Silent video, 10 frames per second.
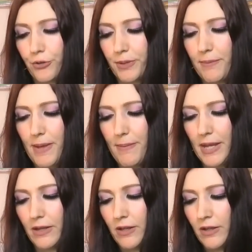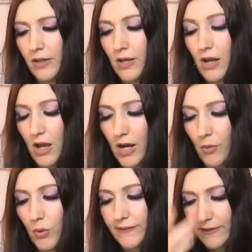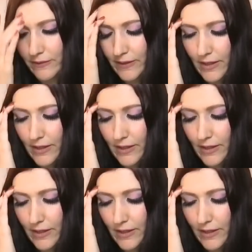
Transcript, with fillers: commitment. All right, what's this